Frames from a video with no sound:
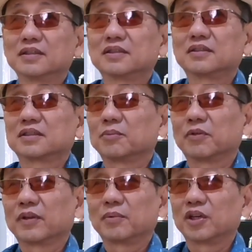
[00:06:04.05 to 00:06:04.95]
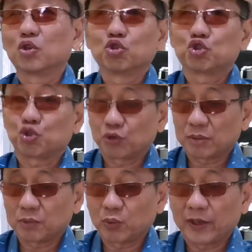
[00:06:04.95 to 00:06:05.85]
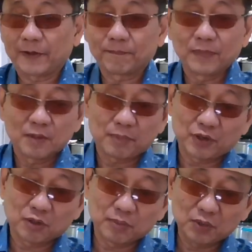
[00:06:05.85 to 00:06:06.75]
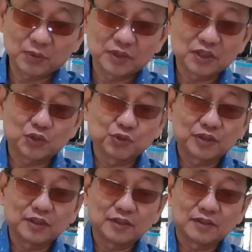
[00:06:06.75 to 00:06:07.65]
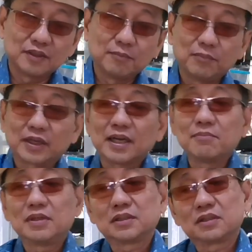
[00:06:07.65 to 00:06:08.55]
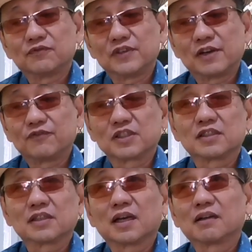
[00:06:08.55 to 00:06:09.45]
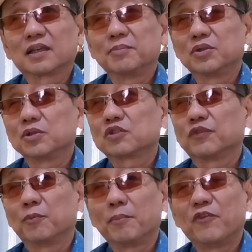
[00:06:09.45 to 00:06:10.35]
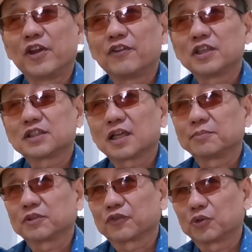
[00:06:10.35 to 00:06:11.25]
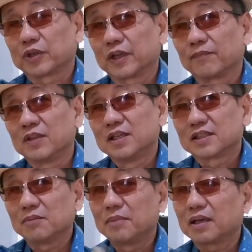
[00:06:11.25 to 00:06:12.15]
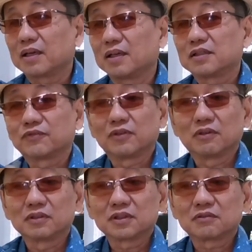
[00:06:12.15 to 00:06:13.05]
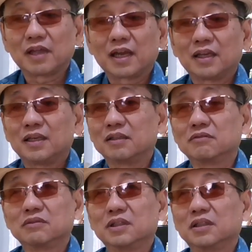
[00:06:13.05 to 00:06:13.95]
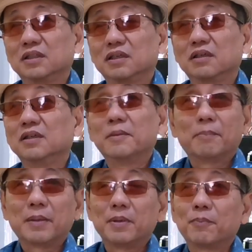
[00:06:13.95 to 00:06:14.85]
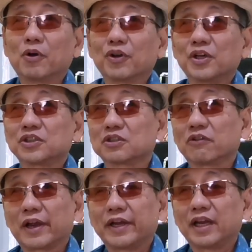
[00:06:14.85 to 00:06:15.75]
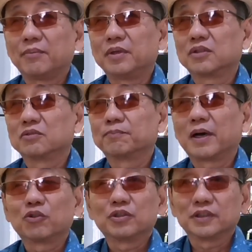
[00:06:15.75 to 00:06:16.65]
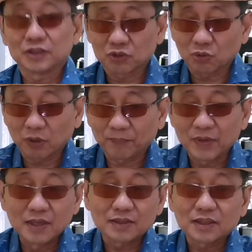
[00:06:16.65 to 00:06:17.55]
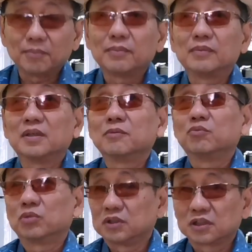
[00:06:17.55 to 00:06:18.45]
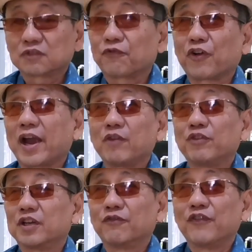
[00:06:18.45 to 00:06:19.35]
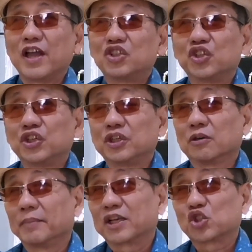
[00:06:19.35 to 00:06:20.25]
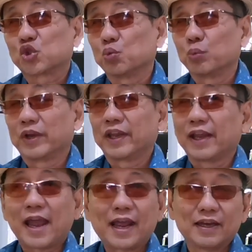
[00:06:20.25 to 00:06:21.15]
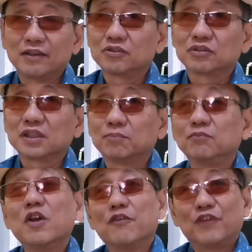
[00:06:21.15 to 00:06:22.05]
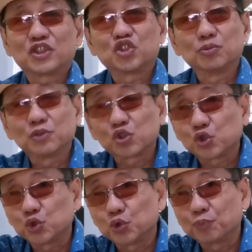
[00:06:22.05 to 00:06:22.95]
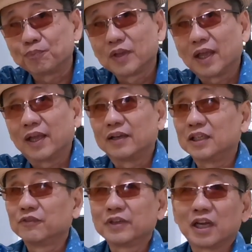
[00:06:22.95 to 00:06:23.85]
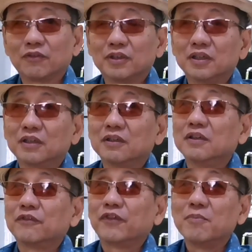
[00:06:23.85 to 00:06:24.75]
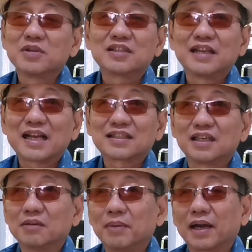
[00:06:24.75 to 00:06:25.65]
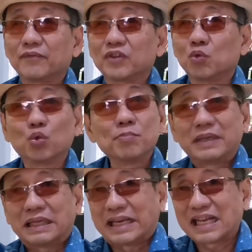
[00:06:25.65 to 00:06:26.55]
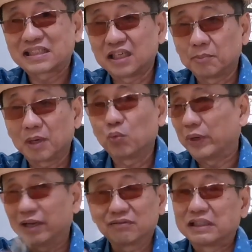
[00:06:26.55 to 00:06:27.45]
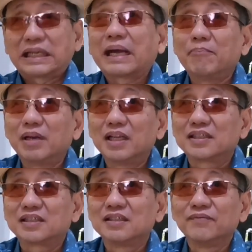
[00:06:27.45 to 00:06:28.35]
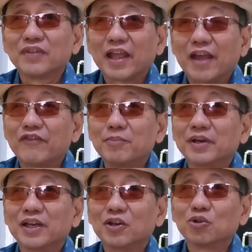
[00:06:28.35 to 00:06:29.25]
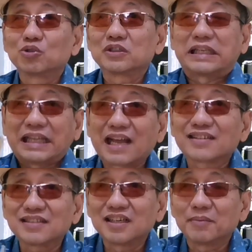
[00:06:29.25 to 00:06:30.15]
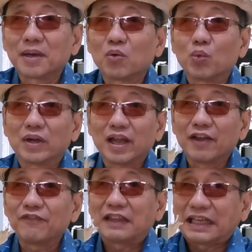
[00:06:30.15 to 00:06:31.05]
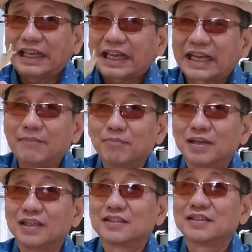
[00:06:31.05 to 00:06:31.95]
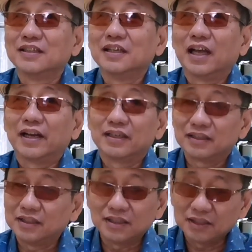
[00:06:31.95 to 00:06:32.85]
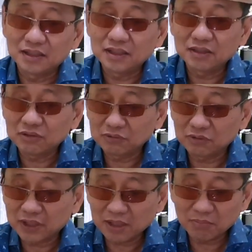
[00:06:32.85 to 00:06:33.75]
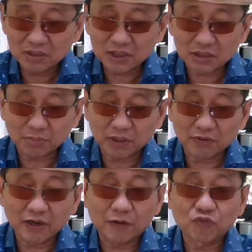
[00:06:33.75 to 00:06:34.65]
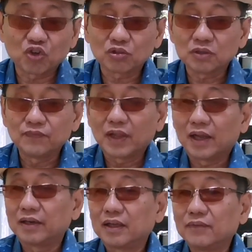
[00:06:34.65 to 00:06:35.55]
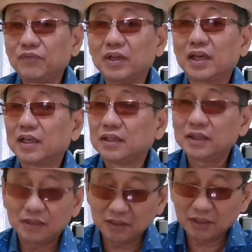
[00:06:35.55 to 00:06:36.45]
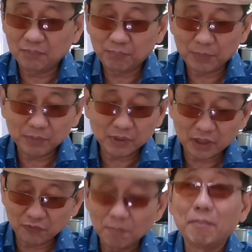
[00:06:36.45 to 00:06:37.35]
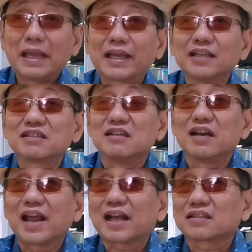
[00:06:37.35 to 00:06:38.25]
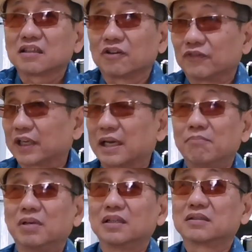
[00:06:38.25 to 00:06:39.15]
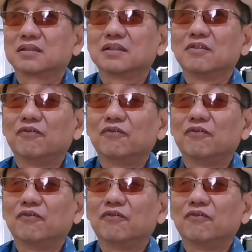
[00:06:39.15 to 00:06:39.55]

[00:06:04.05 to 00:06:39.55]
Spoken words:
Some of them we don't throw them away, but normally we just use this. Ikan Bilis is very versatile to be used for various types of cooking. Some make this for just to add into the baby porridge, grind them into powder and so on. Some will just fry with the veggie or make soup with it, add into some vegetable soup. And even our famous nasi lemak, it won't be a nasi lemak without the Ikan Bilis. Everybody knows nasi lemak will have the Ikan Bilis. And Ikan Bilis has been around, and then people are even making snacks out of Ikan Bilis.